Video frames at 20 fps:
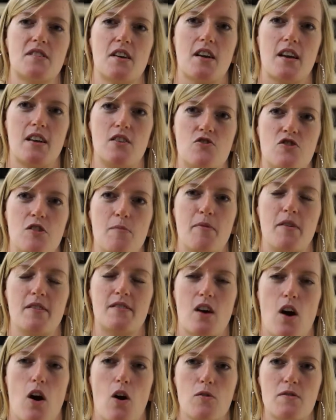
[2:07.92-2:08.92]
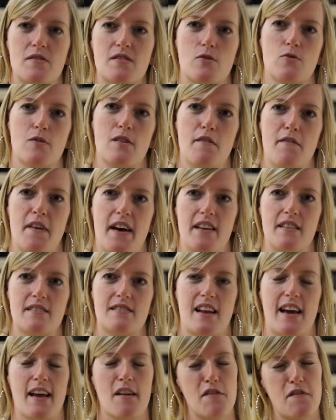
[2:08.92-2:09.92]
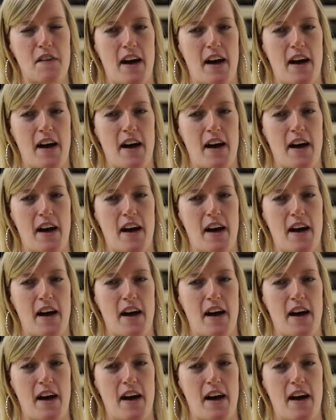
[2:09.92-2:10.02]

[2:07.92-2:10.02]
also contribute to whole school events like